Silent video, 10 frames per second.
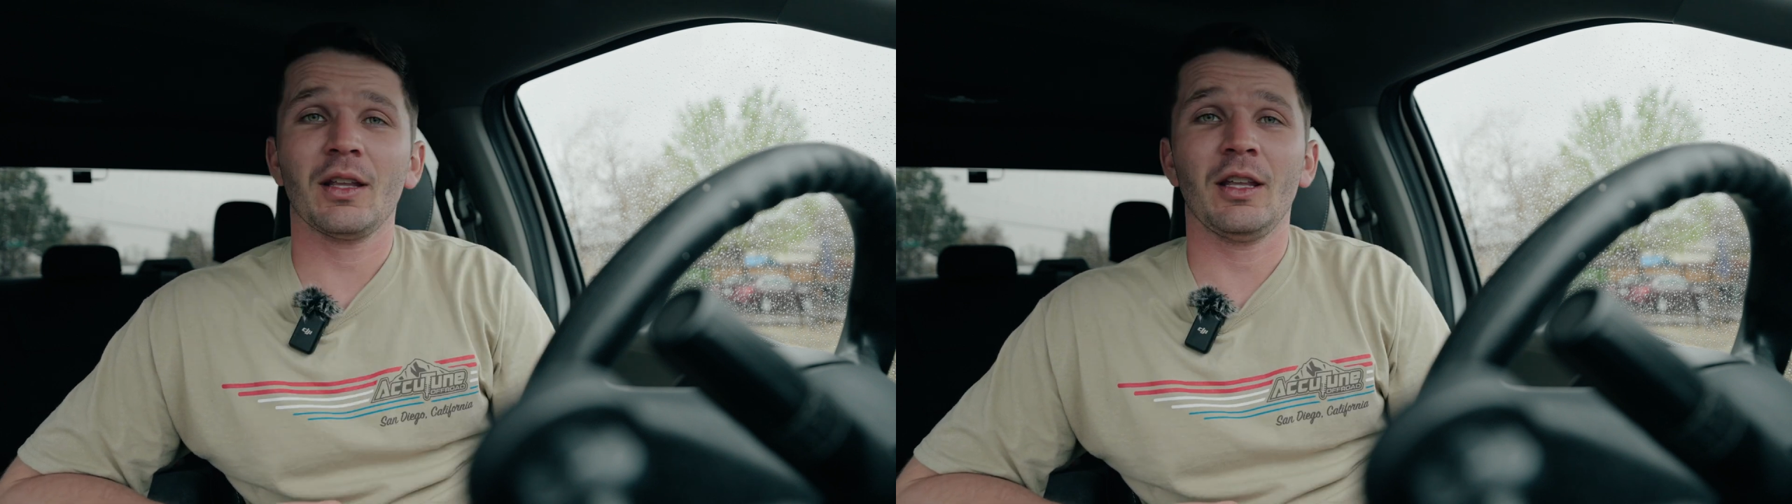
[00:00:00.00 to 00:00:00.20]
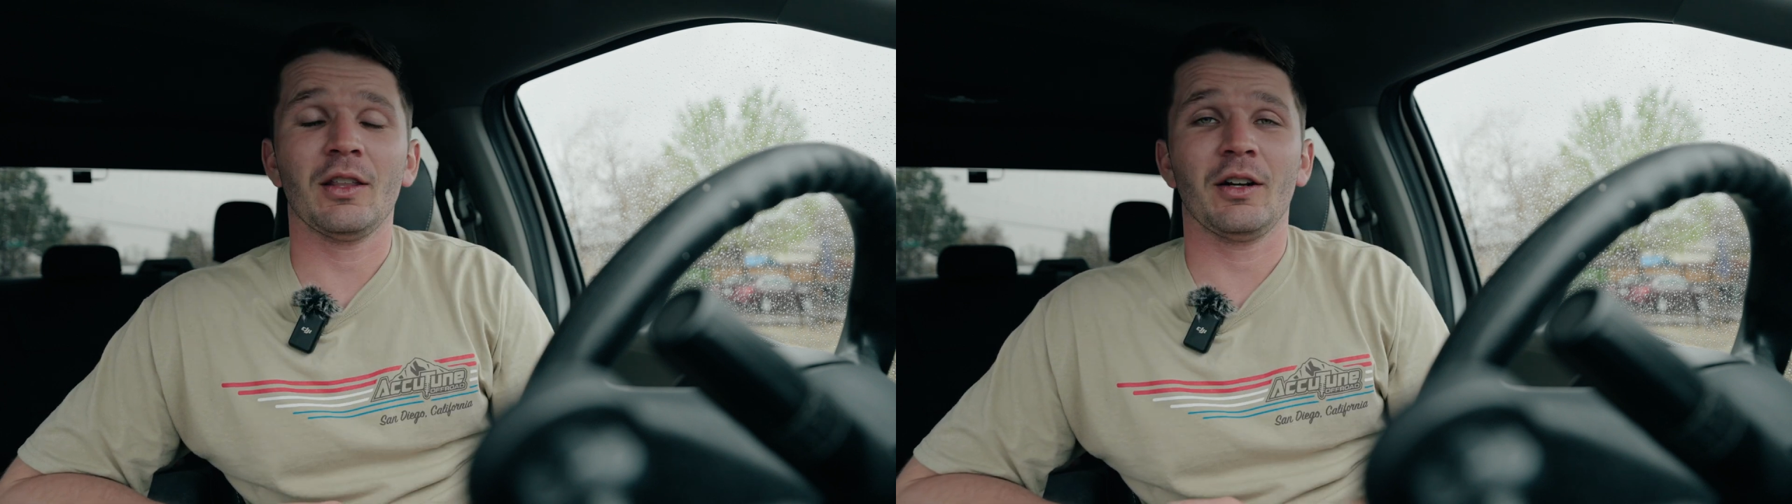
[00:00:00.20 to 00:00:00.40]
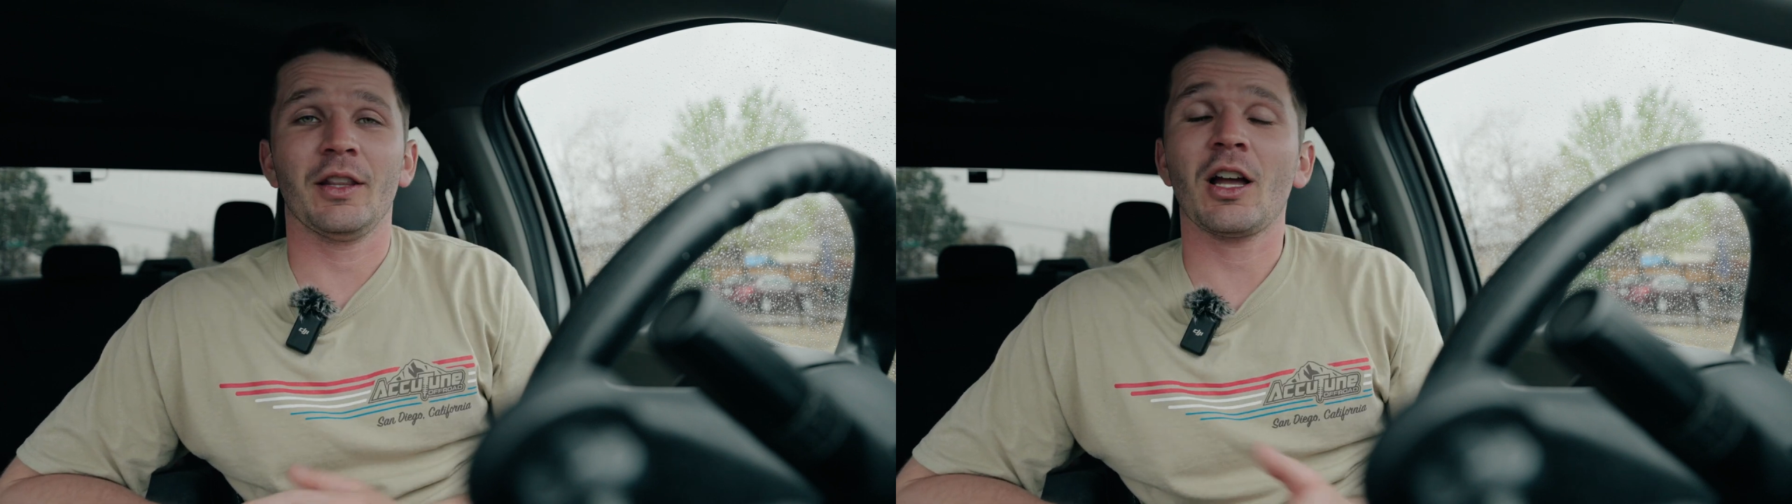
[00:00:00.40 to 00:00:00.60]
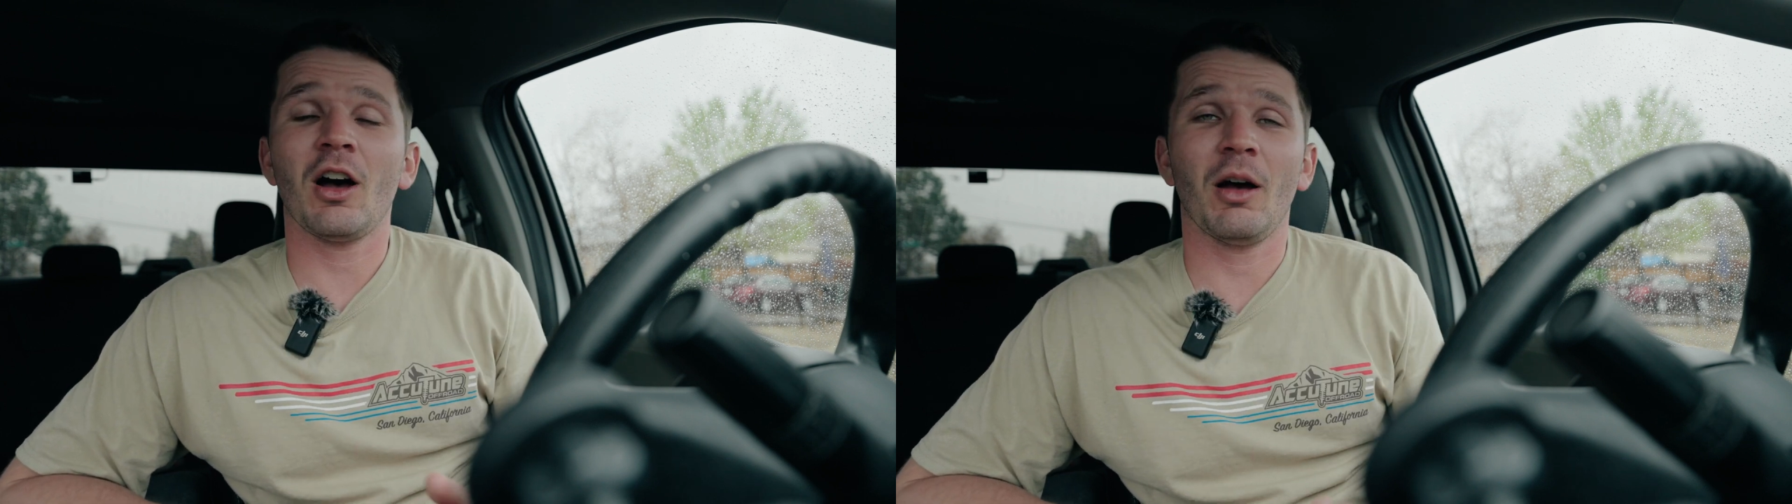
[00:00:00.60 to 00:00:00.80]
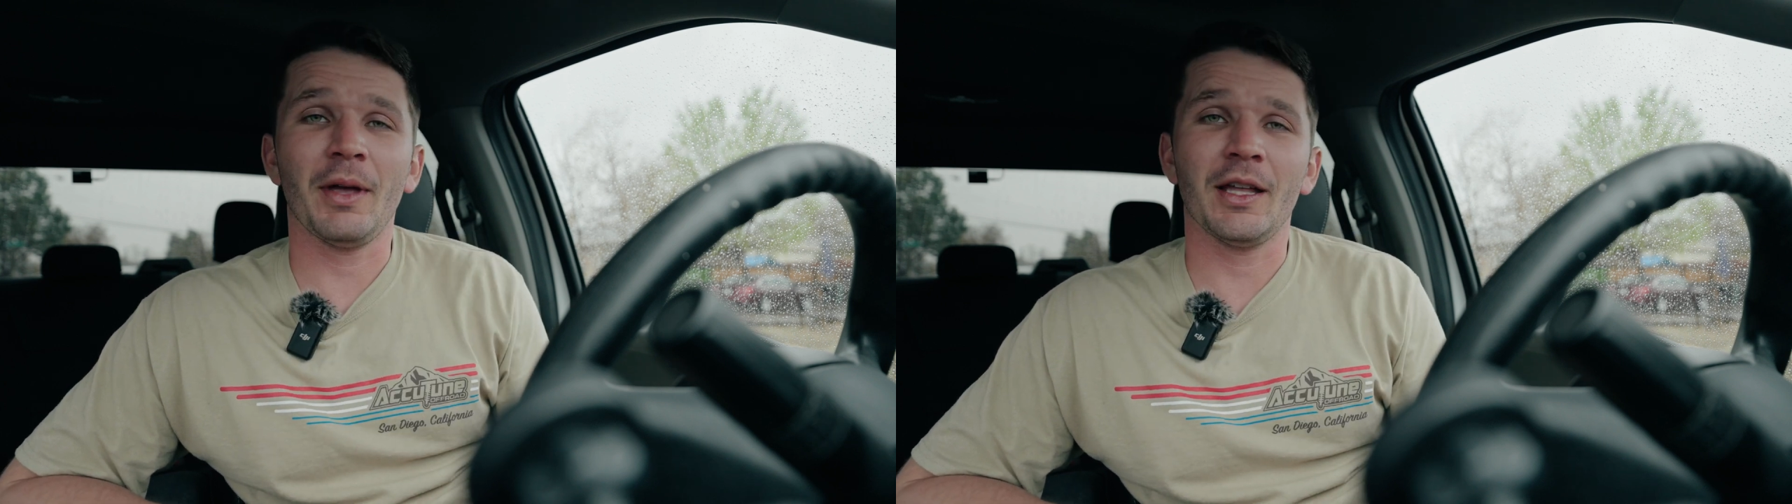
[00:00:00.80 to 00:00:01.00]
either in the
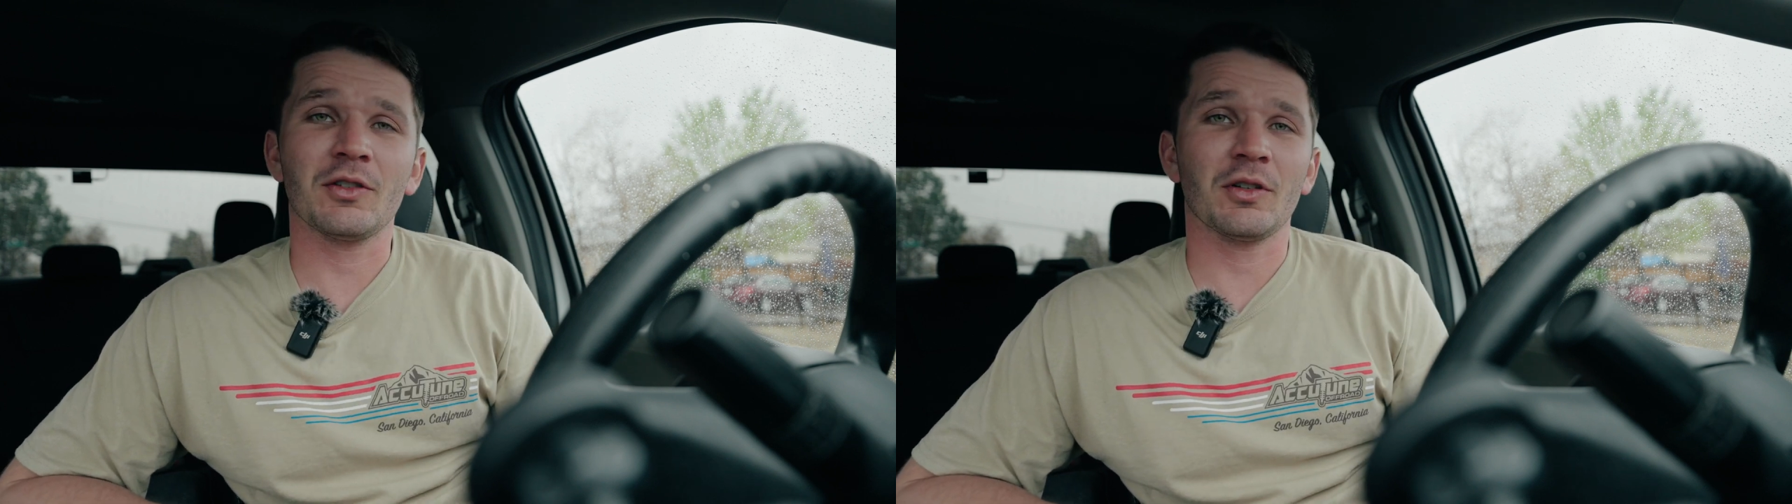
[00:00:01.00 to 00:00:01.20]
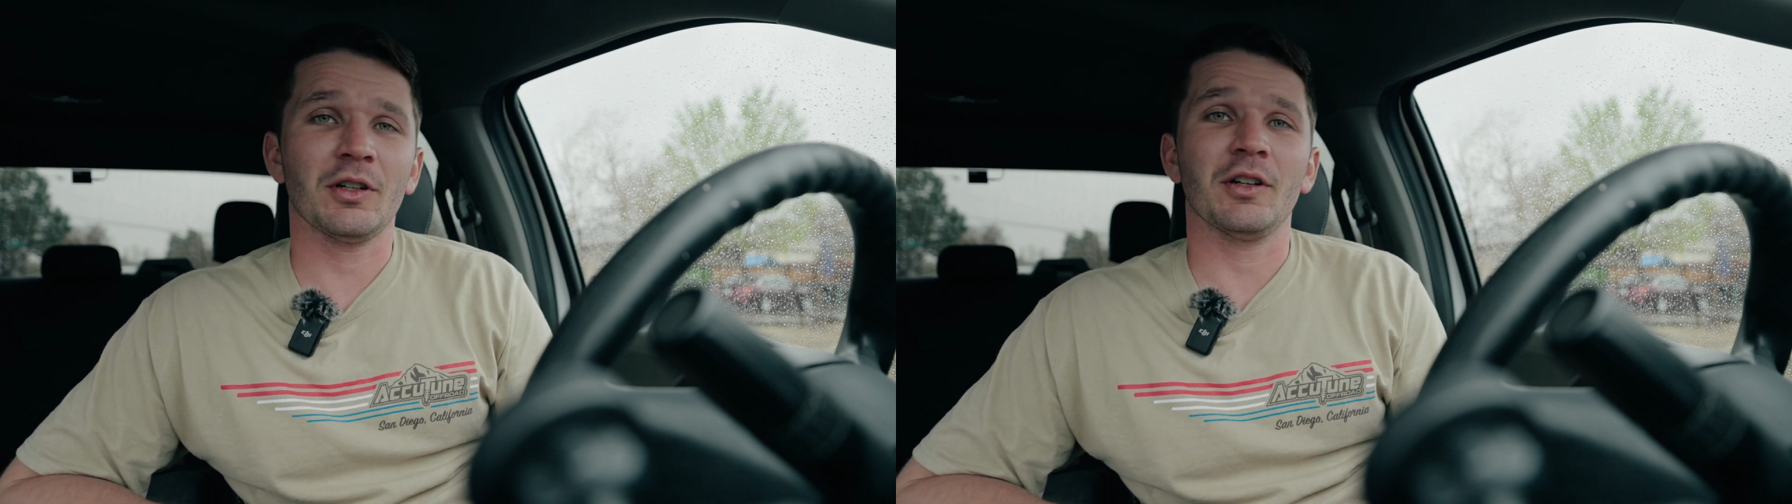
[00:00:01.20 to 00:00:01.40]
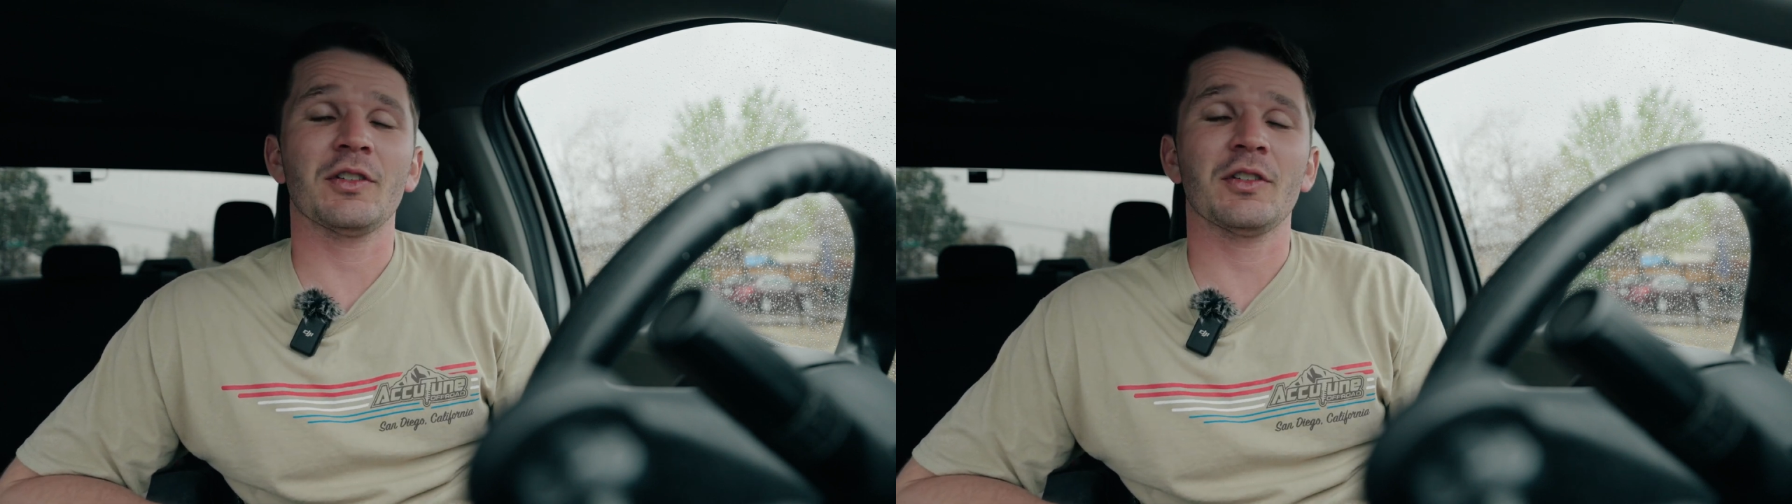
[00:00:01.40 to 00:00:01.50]
comments or